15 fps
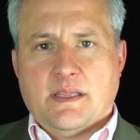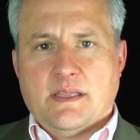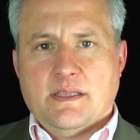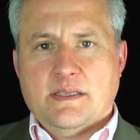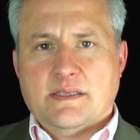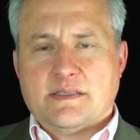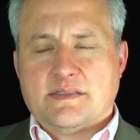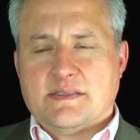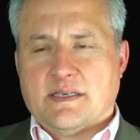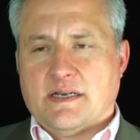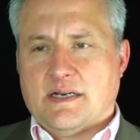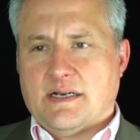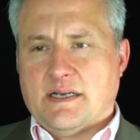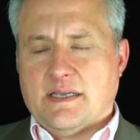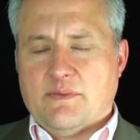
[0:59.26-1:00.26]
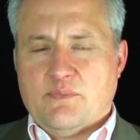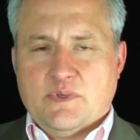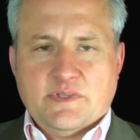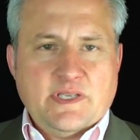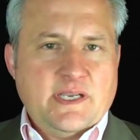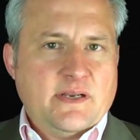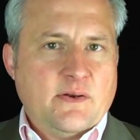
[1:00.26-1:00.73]
it
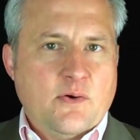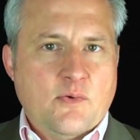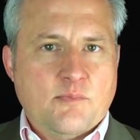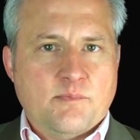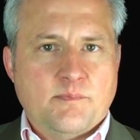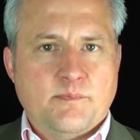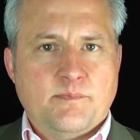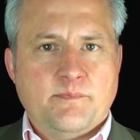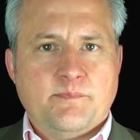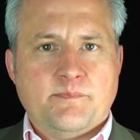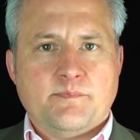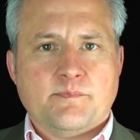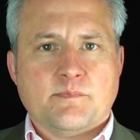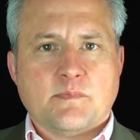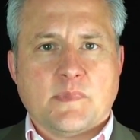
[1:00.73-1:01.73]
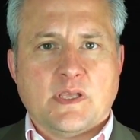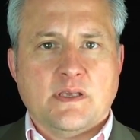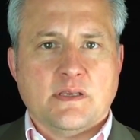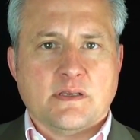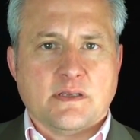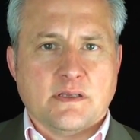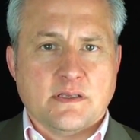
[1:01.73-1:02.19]
really hit home.
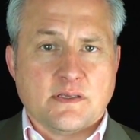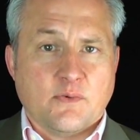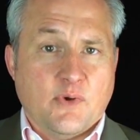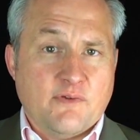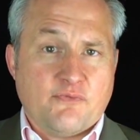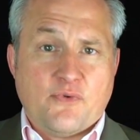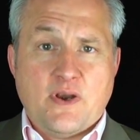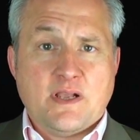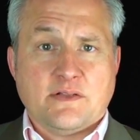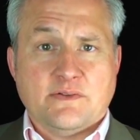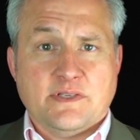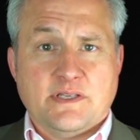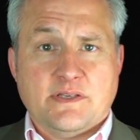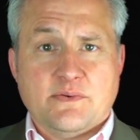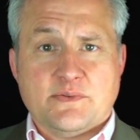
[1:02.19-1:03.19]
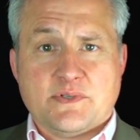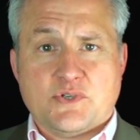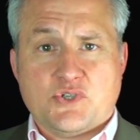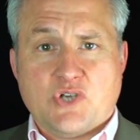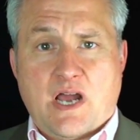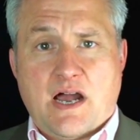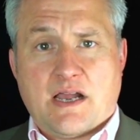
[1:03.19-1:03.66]
Quite frankly, it was a
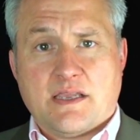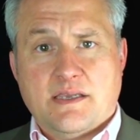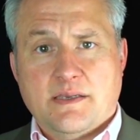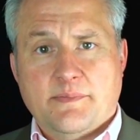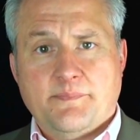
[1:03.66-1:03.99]
shock.